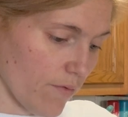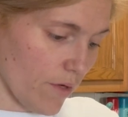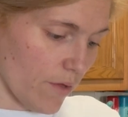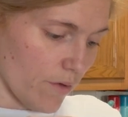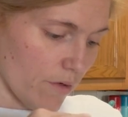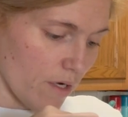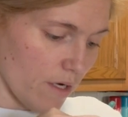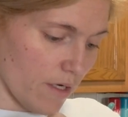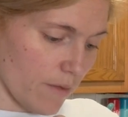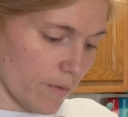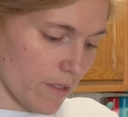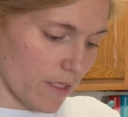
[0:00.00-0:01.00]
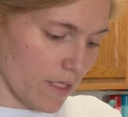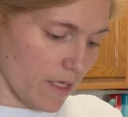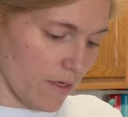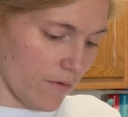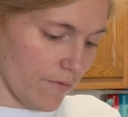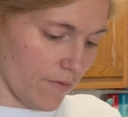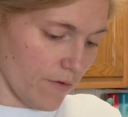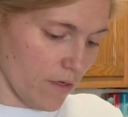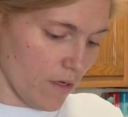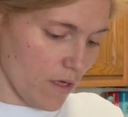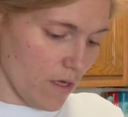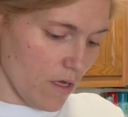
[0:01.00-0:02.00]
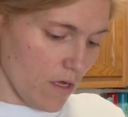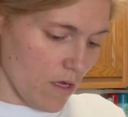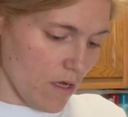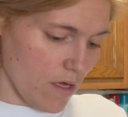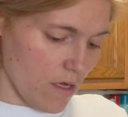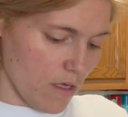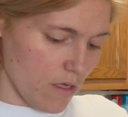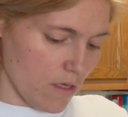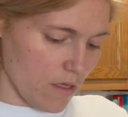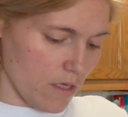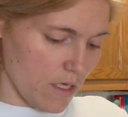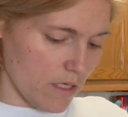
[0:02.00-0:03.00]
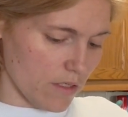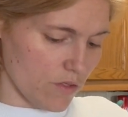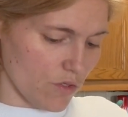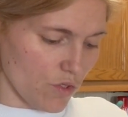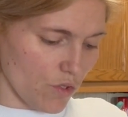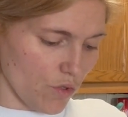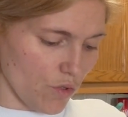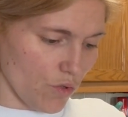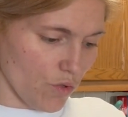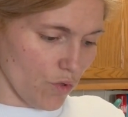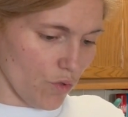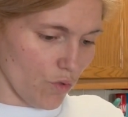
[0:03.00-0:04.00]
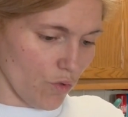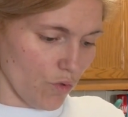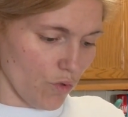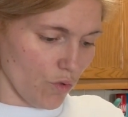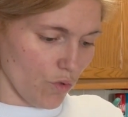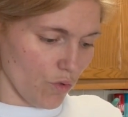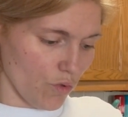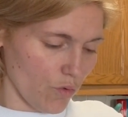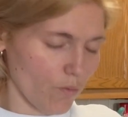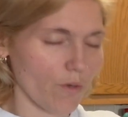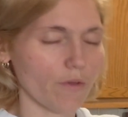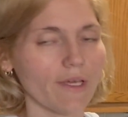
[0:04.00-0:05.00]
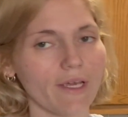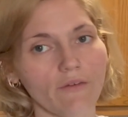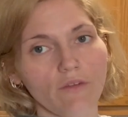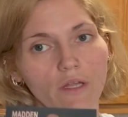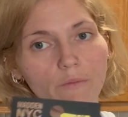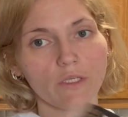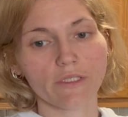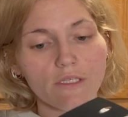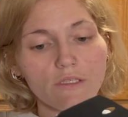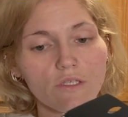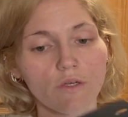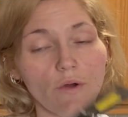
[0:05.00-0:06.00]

whether or not I'm going to give these to, well, they have a lot of bracelets, so